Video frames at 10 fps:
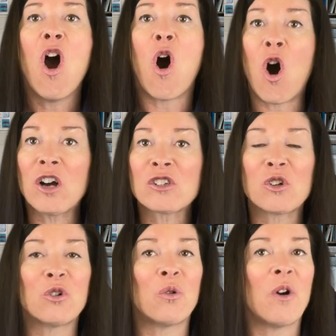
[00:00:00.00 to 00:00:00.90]

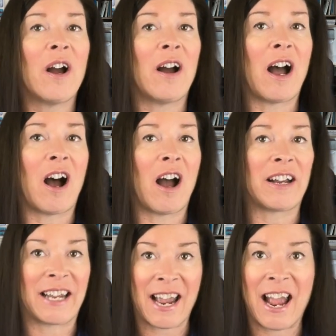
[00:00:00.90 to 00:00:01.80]
Also,
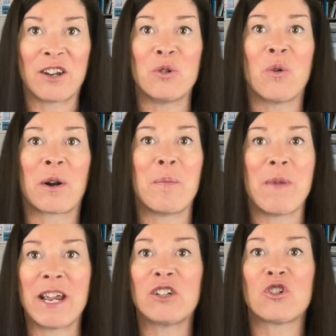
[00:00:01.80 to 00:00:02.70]
again, you want to
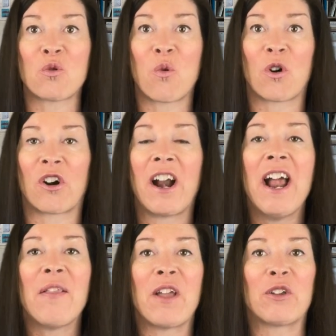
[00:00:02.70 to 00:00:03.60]
make sure
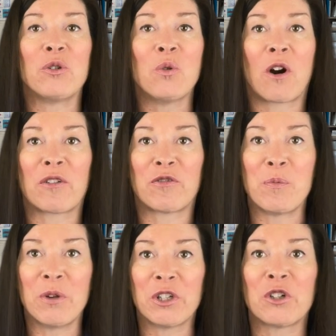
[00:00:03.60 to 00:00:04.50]
that you are
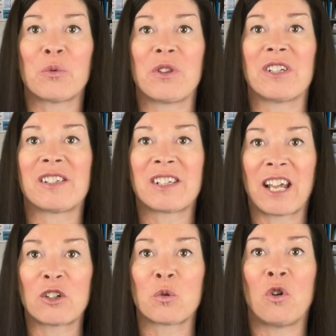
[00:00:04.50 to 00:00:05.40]
familiar with the
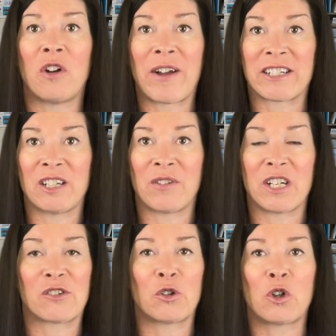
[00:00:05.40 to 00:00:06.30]
schedule of
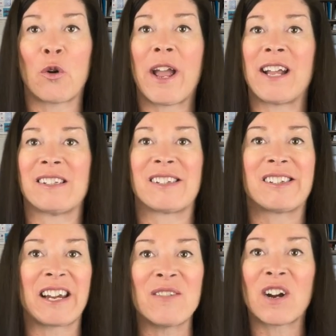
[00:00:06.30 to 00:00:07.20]
activities. So go ahead and
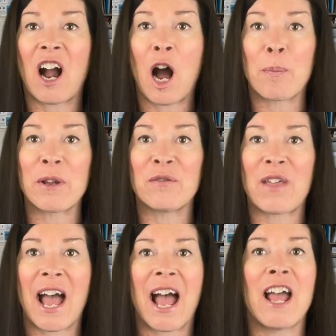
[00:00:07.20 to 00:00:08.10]
save a copy of
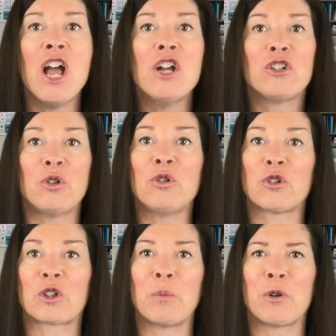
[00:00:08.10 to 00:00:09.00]
that to
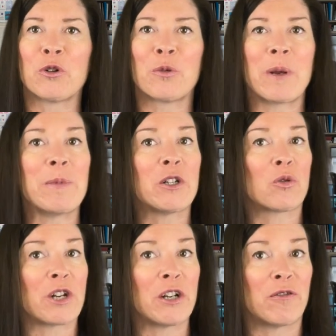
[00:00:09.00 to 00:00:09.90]
your computer. Maybe
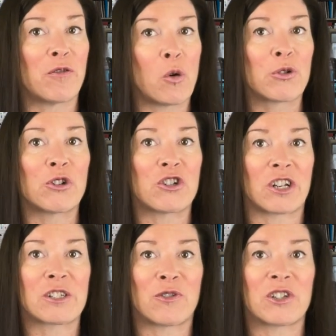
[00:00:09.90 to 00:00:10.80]
create a folder
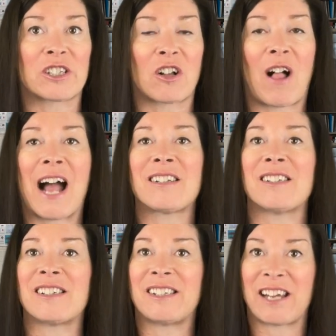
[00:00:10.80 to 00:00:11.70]
just for this class
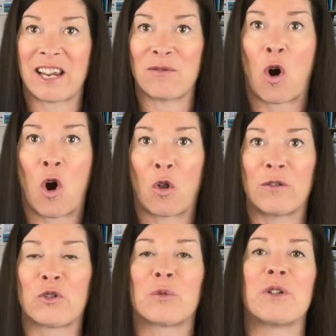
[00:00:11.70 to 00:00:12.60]
and save all
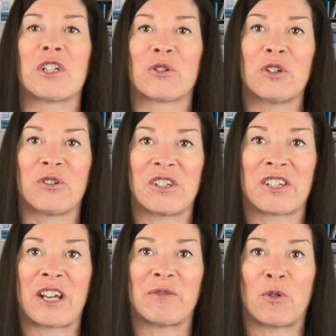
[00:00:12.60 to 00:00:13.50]
of your materials
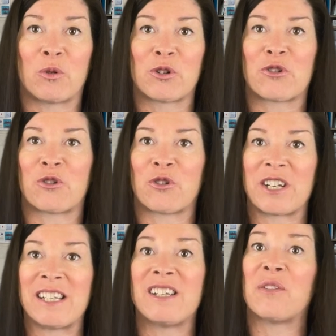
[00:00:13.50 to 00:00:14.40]
into that folder so they're
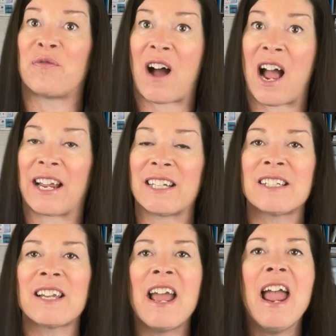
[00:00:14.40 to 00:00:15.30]
easy to
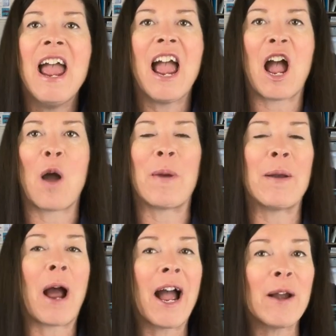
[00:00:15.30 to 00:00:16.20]
find.
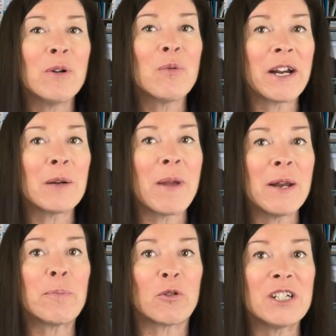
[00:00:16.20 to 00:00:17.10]
And I would
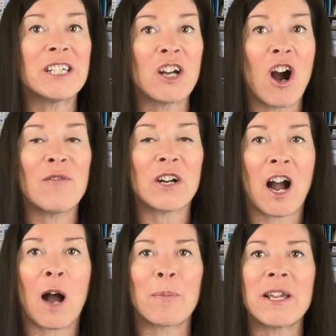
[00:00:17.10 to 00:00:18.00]
recommend printing off a
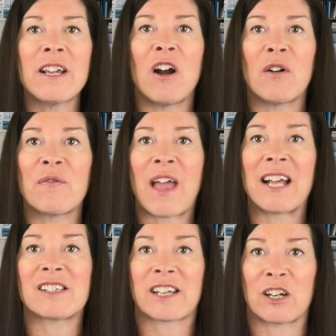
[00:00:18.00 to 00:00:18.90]
copy of
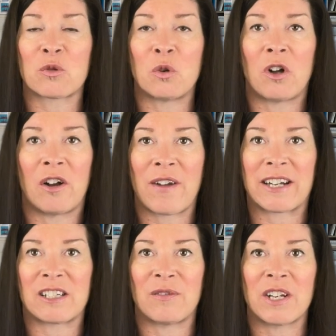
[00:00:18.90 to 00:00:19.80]
that schedule of
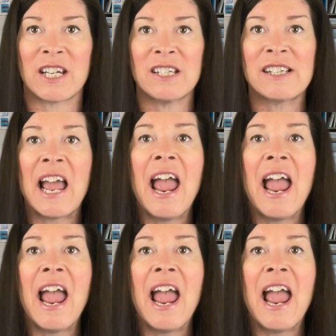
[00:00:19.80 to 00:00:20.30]
activities.